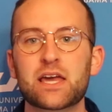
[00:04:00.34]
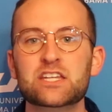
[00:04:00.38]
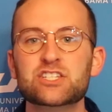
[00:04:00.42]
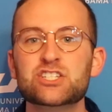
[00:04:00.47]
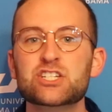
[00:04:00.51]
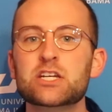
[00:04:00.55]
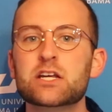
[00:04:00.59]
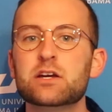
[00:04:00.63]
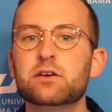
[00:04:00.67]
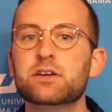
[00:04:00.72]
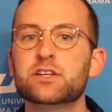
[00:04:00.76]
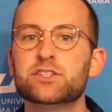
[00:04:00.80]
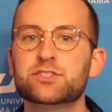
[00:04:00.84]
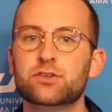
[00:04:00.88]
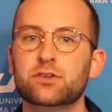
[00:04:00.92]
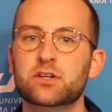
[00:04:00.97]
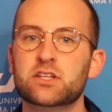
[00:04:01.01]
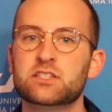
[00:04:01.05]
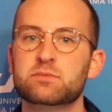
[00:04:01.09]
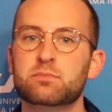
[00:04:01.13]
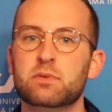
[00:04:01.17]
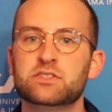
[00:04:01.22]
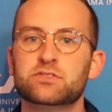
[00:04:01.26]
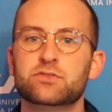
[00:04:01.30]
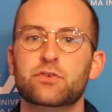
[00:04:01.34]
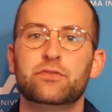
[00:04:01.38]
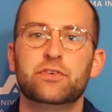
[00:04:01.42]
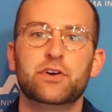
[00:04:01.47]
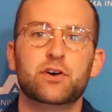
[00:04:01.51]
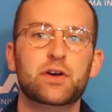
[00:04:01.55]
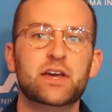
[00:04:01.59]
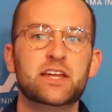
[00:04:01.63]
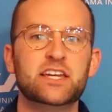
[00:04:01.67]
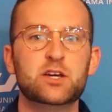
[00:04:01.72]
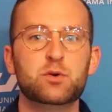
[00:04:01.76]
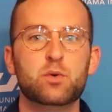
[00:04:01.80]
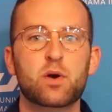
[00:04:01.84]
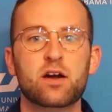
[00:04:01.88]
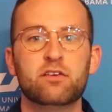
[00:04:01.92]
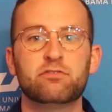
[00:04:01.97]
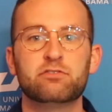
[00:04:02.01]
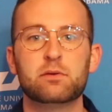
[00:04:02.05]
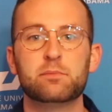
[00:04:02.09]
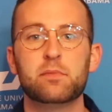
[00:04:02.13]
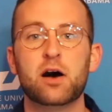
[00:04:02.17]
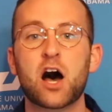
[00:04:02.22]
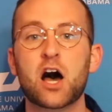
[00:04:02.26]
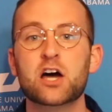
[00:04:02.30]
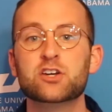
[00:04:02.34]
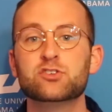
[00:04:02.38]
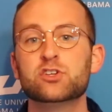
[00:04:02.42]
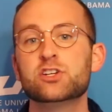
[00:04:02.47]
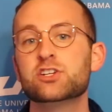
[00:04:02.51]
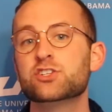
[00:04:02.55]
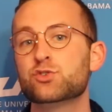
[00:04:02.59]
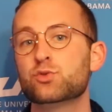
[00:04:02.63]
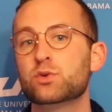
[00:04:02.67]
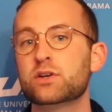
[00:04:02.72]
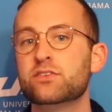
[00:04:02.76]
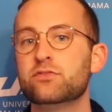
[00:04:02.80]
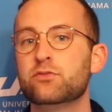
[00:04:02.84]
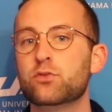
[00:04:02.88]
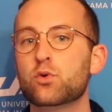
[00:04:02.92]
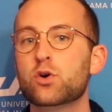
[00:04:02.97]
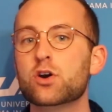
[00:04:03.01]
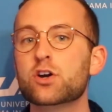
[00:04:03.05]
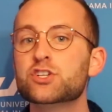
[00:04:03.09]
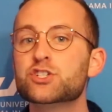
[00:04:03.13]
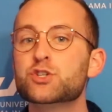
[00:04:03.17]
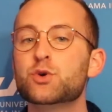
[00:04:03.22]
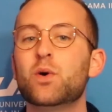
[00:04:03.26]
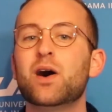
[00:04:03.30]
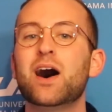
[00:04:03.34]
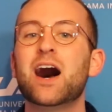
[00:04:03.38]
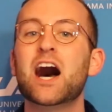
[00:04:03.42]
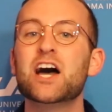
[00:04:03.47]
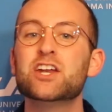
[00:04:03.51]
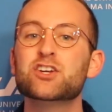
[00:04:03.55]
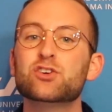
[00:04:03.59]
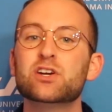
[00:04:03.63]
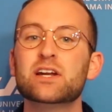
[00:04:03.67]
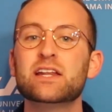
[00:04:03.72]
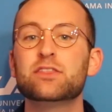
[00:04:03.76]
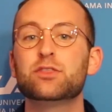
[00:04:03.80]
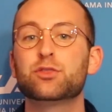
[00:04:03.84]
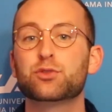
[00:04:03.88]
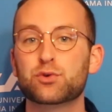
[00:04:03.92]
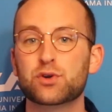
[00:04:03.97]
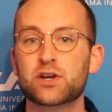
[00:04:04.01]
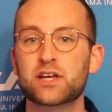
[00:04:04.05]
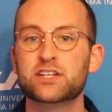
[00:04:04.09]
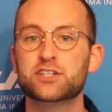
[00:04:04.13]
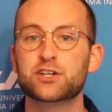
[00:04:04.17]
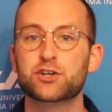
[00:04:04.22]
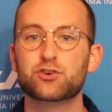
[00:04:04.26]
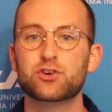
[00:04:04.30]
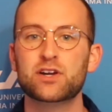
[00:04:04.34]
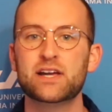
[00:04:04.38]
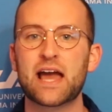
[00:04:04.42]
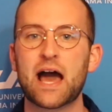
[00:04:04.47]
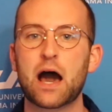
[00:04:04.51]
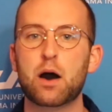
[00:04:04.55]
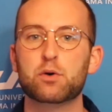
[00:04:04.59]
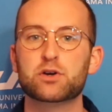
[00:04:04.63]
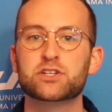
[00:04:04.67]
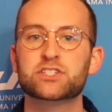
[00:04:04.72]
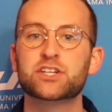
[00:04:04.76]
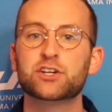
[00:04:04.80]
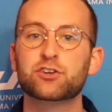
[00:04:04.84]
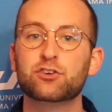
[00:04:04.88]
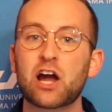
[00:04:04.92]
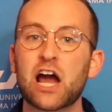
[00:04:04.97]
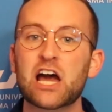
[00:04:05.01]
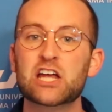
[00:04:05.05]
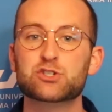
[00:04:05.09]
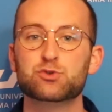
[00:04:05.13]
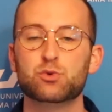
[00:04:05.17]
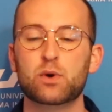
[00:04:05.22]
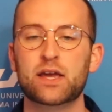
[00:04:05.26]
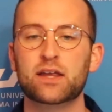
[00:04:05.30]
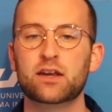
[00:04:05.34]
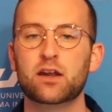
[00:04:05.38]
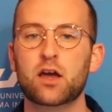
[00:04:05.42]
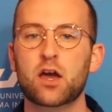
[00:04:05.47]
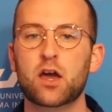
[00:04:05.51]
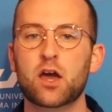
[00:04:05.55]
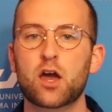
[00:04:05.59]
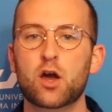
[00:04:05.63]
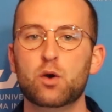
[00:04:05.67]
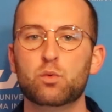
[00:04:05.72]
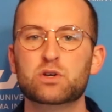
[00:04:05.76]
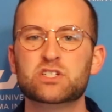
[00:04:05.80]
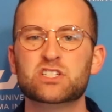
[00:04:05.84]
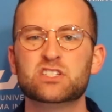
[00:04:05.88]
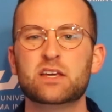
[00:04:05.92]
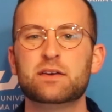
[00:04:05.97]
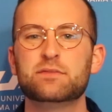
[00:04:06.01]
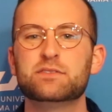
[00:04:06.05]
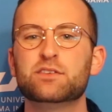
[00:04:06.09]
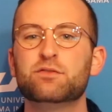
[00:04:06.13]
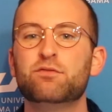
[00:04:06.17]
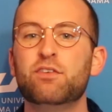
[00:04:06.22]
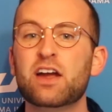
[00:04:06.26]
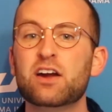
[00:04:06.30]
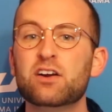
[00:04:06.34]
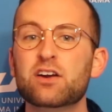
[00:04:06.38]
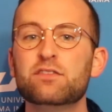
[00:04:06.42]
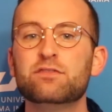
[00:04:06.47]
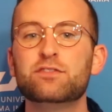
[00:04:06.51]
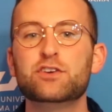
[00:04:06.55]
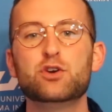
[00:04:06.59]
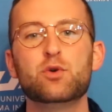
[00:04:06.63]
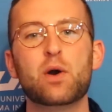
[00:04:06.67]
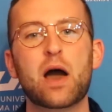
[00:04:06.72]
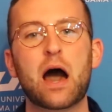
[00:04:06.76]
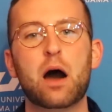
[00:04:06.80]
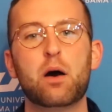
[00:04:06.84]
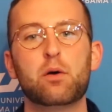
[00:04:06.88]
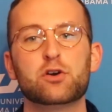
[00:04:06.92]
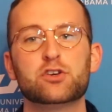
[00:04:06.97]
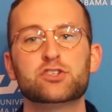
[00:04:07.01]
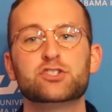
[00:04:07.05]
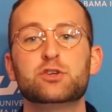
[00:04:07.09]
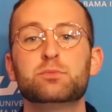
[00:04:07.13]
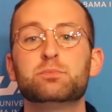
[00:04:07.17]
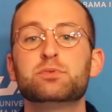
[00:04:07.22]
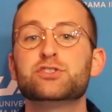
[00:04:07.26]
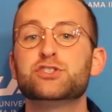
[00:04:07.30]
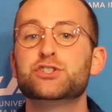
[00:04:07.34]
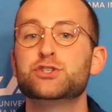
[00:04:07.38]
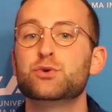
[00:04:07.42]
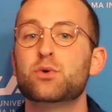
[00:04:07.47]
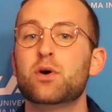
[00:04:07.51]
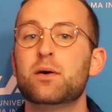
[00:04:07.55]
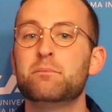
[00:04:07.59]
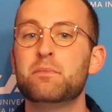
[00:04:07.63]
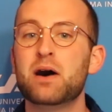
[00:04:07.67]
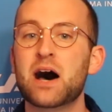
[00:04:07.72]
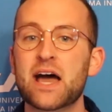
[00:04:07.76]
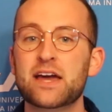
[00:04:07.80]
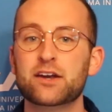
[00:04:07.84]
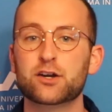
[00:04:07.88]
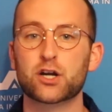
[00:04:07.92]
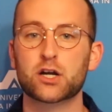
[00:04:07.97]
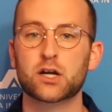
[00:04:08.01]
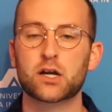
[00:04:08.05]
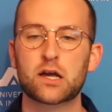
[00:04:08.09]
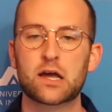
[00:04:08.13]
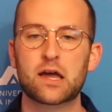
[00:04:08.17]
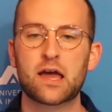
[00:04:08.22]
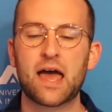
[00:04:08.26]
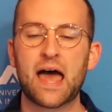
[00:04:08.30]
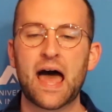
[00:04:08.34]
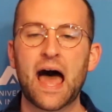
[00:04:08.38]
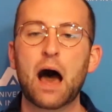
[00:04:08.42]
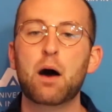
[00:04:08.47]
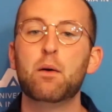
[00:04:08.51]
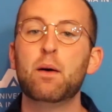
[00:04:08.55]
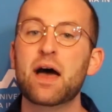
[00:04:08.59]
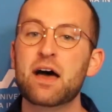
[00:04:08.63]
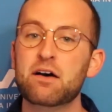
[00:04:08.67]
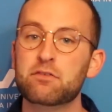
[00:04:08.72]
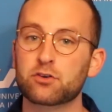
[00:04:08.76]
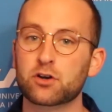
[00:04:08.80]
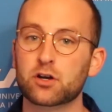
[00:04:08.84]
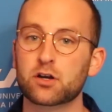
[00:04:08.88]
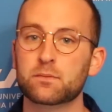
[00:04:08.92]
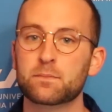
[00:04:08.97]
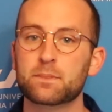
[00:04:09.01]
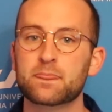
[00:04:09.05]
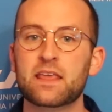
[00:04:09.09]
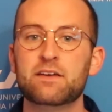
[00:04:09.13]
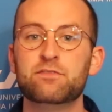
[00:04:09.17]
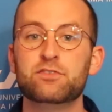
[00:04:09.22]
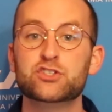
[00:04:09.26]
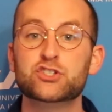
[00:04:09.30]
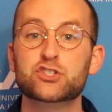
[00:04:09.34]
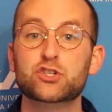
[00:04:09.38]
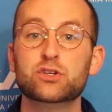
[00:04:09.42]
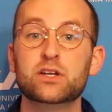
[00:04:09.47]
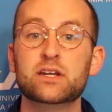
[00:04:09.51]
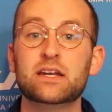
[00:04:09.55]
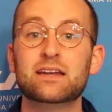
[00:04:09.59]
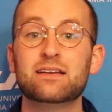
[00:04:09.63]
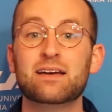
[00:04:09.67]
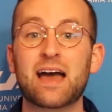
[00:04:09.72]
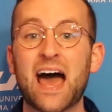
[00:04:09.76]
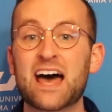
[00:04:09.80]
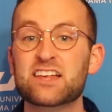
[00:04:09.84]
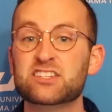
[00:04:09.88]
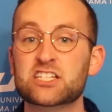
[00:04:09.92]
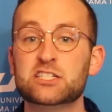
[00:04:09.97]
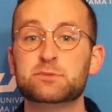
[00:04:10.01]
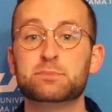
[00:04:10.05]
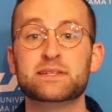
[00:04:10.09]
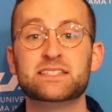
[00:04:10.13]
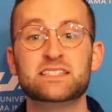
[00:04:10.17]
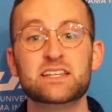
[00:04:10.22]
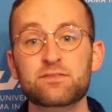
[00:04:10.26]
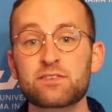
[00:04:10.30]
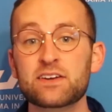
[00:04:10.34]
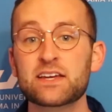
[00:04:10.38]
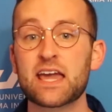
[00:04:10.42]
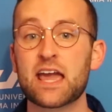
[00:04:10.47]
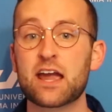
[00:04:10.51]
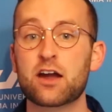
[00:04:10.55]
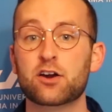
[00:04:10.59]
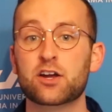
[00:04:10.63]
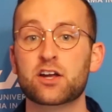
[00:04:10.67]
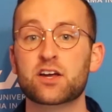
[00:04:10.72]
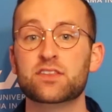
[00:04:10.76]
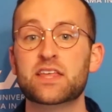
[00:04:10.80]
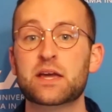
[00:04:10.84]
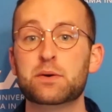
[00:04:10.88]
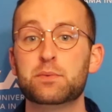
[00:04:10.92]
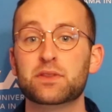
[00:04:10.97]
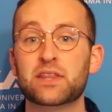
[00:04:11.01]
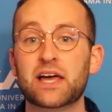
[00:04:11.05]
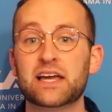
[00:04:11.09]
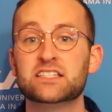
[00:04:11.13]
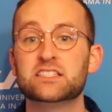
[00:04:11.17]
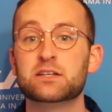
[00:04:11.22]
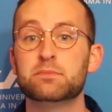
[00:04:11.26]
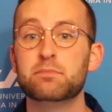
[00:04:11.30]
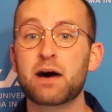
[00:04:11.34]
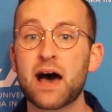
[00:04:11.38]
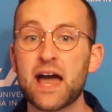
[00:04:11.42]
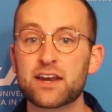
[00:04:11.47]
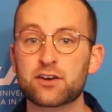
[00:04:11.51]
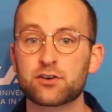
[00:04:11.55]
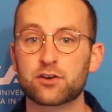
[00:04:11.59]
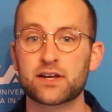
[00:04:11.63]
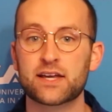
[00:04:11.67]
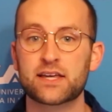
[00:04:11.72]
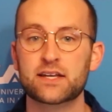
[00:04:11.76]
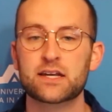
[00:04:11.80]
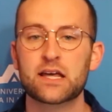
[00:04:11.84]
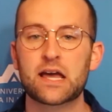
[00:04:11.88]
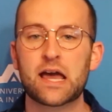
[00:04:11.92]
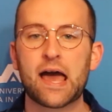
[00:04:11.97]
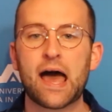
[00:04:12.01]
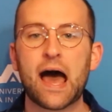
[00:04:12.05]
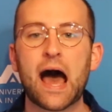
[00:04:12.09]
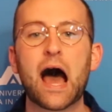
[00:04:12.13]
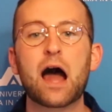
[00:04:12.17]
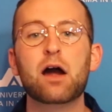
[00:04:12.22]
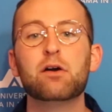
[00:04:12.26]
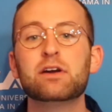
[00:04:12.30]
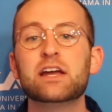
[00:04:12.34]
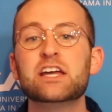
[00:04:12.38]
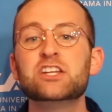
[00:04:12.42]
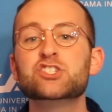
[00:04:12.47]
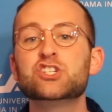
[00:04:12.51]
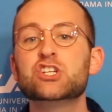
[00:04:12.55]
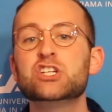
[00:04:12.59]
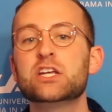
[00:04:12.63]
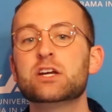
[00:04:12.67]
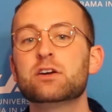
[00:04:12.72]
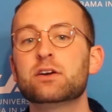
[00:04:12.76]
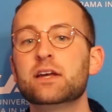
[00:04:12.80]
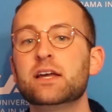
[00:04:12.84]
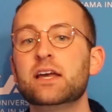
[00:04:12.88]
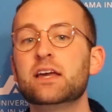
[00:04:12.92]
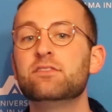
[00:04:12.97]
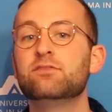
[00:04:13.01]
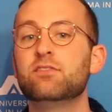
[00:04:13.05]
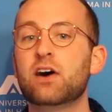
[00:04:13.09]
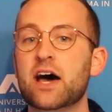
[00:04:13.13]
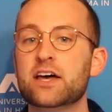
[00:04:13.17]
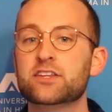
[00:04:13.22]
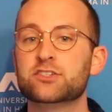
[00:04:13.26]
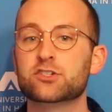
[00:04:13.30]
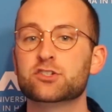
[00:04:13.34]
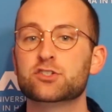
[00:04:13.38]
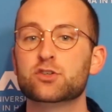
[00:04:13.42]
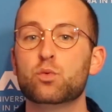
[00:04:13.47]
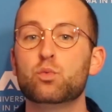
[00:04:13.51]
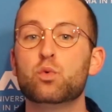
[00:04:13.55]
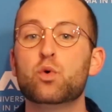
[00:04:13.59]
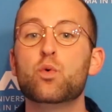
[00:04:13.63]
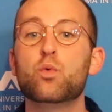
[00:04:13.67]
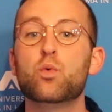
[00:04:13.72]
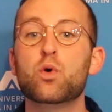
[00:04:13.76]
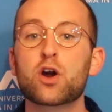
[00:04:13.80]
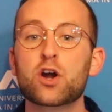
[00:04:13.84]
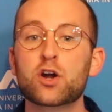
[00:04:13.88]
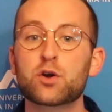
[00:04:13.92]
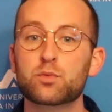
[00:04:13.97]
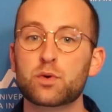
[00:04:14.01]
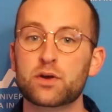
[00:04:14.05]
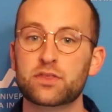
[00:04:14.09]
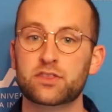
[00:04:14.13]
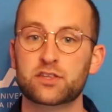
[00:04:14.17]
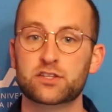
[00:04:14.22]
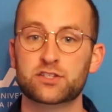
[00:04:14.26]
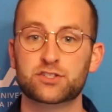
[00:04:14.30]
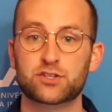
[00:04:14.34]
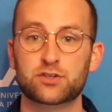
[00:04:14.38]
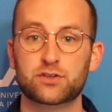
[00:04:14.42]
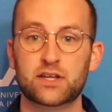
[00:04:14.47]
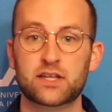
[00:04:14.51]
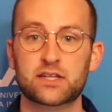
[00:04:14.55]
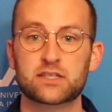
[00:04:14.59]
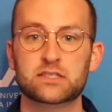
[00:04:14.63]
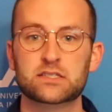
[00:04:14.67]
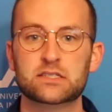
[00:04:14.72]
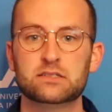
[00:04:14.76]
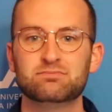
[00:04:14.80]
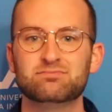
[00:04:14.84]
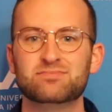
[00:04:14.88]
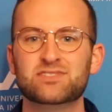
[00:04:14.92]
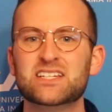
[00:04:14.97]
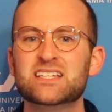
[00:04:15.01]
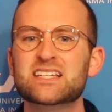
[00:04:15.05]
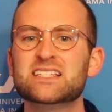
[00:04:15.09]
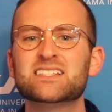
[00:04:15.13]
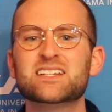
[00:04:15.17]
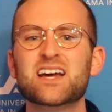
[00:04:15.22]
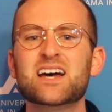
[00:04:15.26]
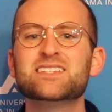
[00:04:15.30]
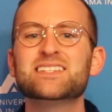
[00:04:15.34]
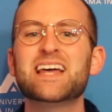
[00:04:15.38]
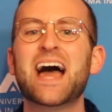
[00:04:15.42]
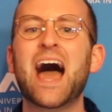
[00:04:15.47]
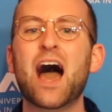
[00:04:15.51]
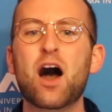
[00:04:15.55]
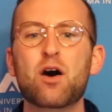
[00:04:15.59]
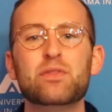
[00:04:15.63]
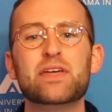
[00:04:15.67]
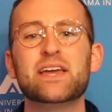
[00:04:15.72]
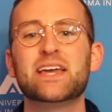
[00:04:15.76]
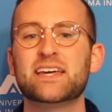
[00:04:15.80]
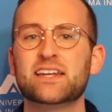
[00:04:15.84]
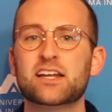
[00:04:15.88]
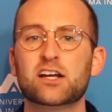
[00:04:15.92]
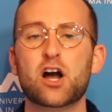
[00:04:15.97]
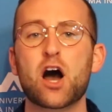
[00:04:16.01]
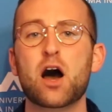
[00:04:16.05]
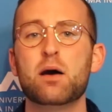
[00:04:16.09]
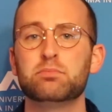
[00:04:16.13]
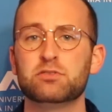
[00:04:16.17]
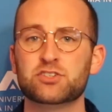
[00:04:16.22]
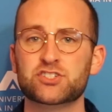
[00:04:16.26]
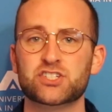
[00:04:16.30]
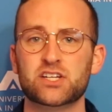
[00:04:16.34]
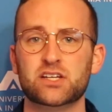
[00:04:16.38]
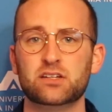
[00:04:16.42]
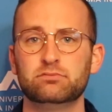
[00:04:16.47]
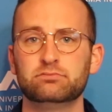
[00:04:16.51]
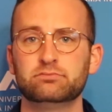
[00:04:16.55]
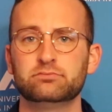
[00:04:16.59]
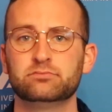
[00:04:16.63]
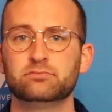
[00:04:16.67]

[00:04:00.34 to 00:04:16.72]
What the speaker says: engineering students must fulfill anywhere from 124 to 103 degree hours to graduate, which leaves very few hours to pursue a minor. However, if a student has a specific area they would like to minor in, our engineering advisors will work with the students to discuss how they can accomplish it.